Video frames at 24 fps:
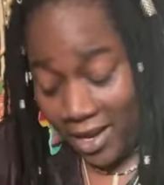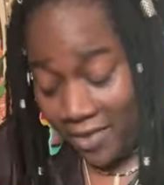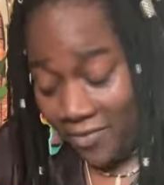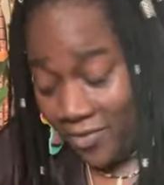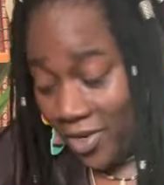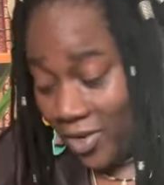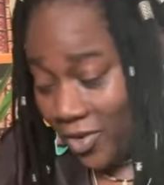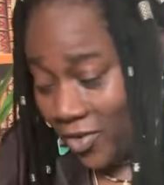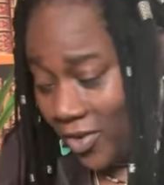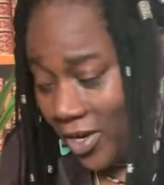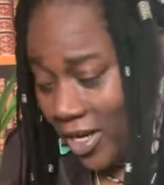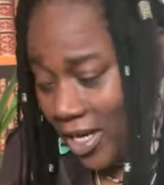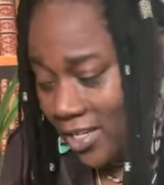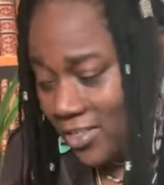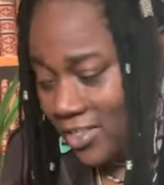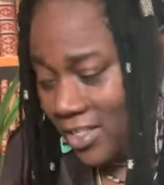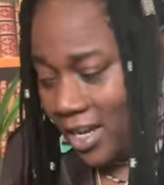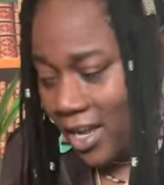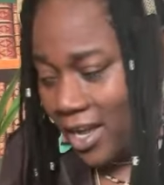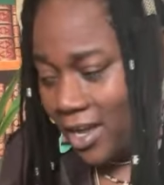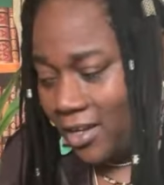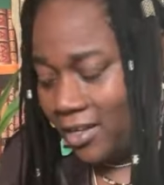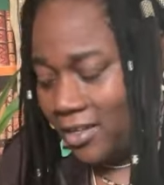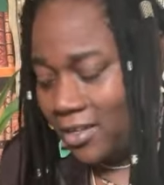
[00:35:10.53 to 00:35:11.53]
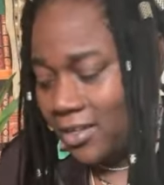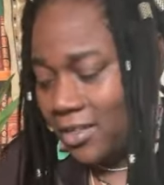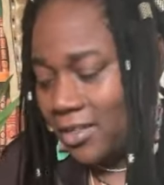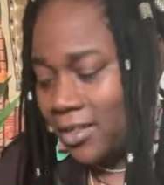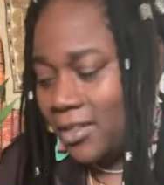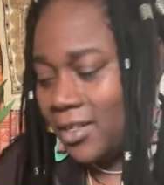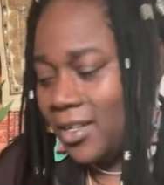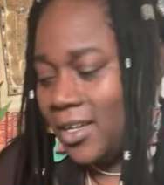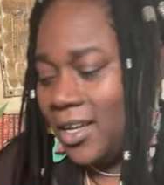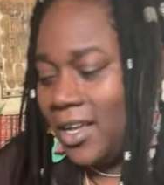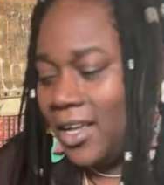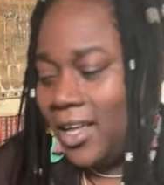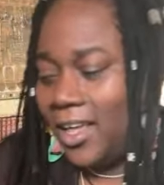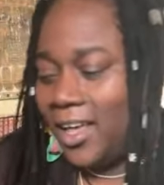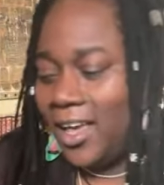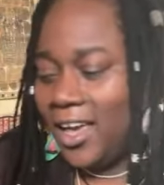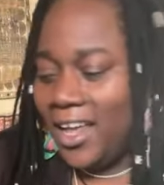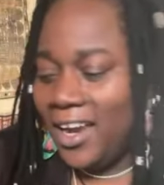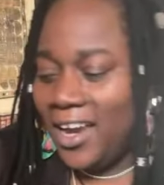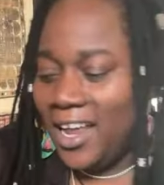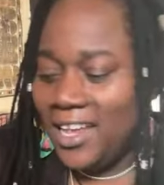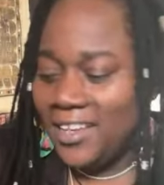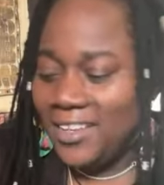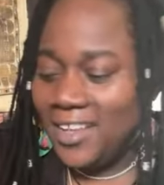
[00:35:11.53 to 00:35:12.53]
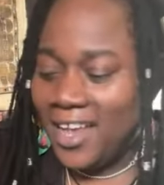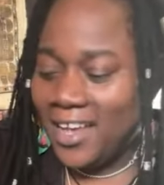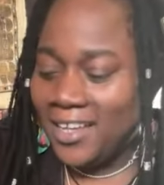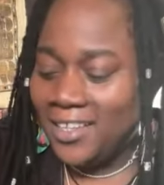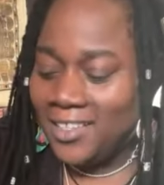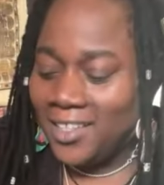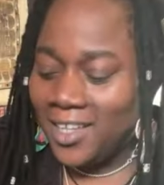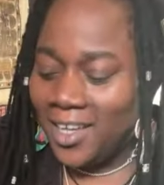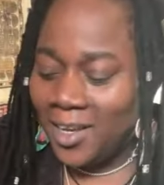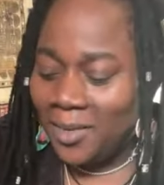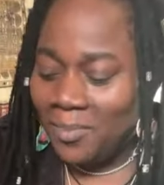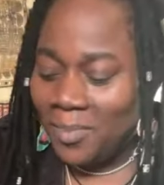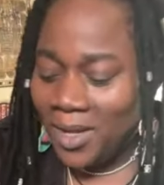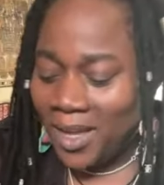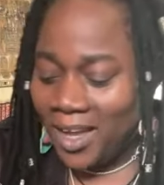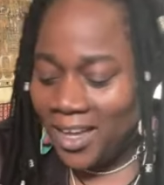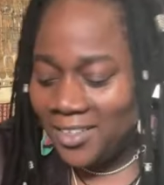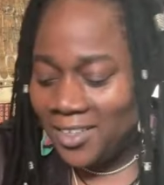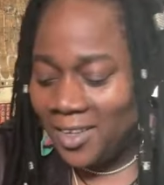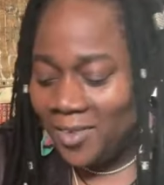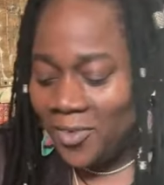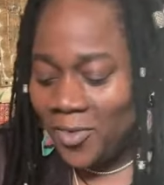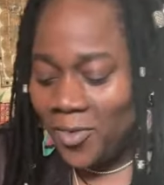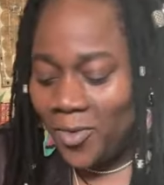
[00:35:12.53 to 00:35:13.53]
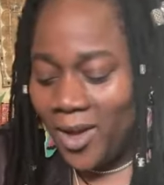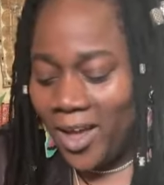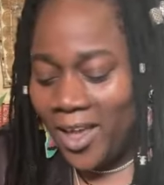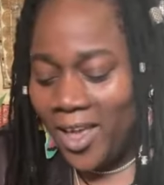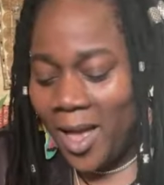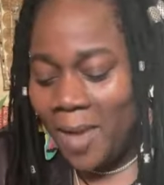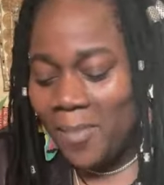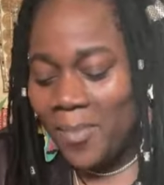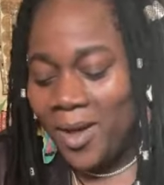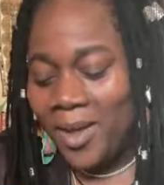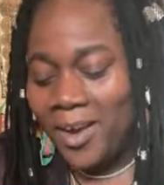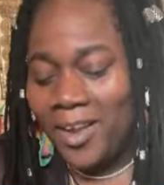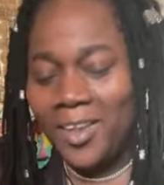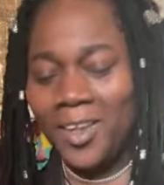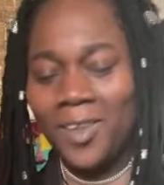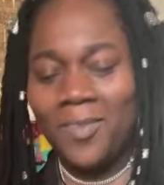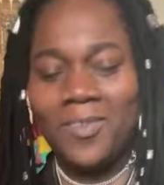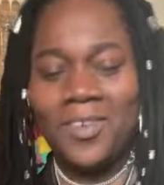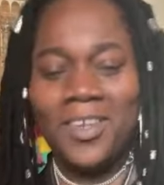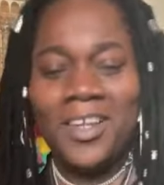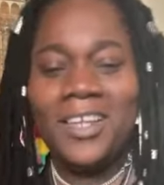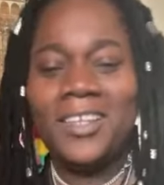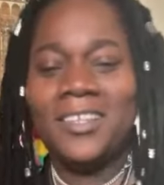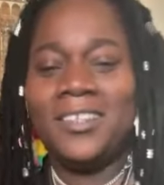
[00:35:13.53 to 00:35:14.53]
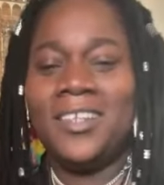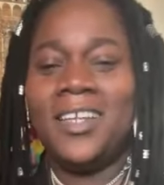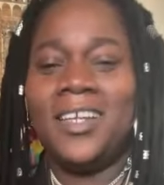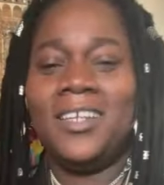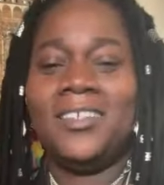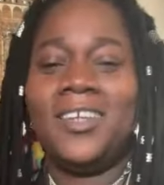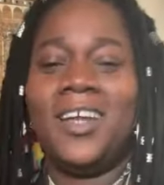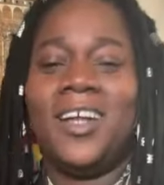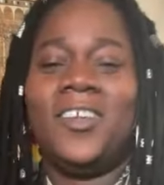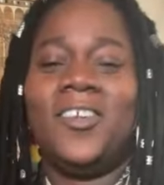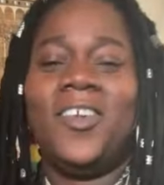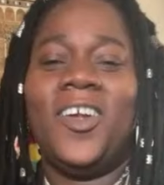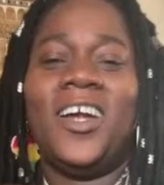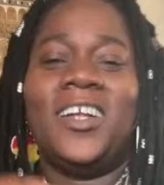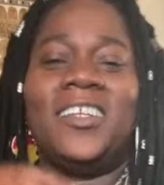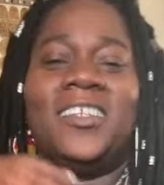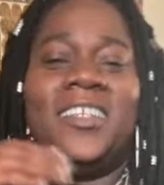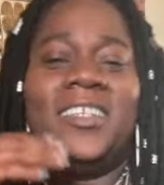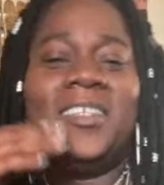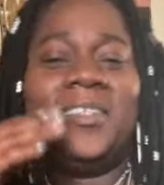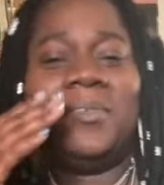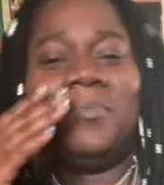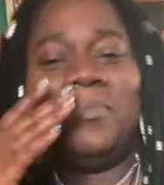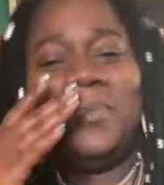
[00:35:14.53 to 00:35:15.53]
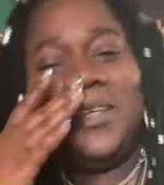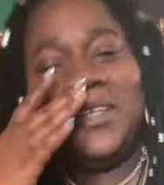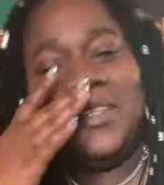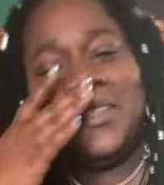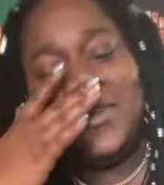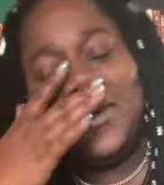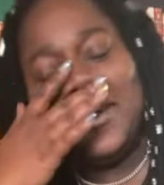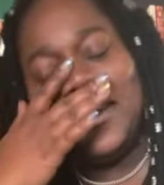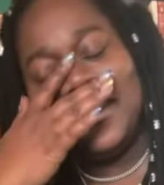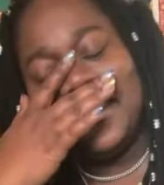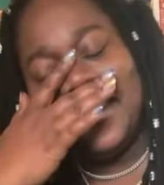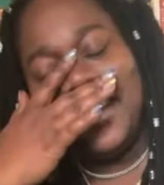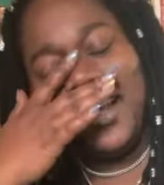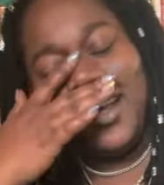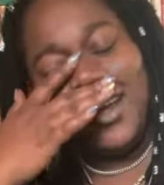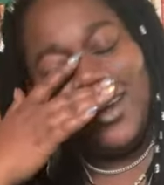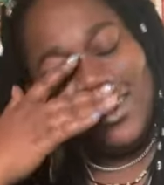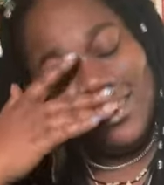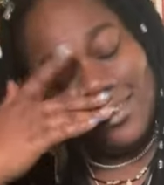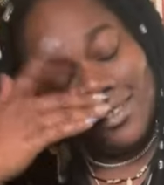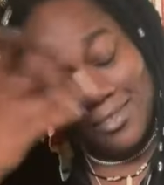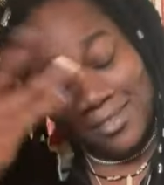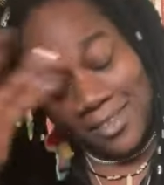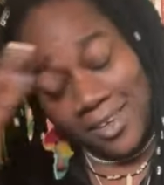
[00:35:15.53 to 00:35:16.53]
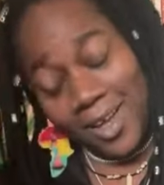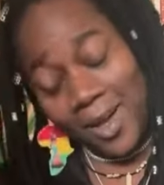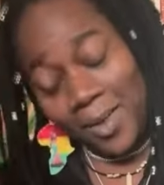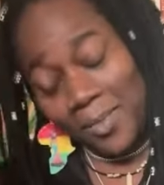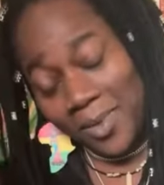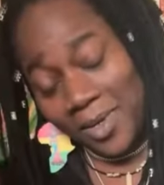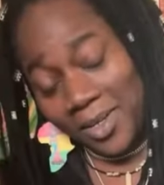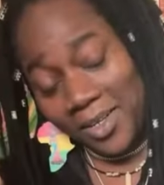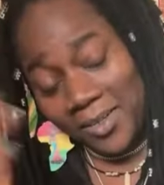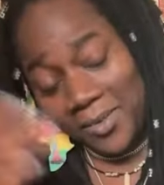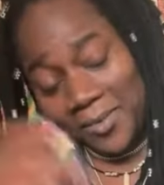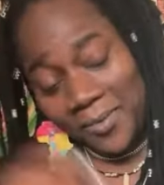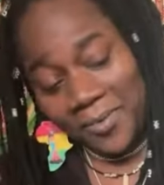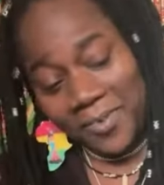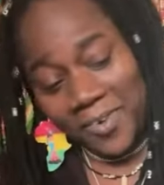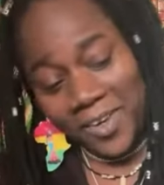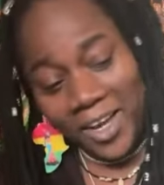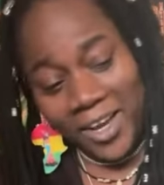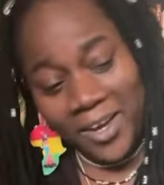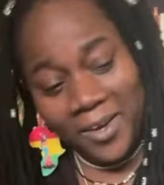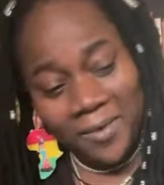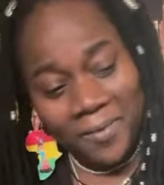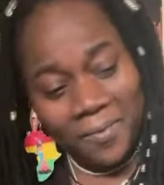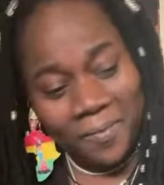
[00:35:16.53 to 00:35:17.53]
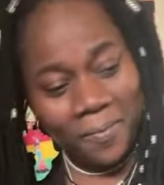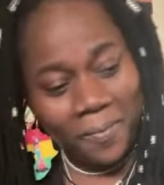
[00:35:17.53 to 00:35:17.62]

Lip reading: every creature. And as I said, because of who I am, a lot of these things are attracted to me. So it's like normal, right?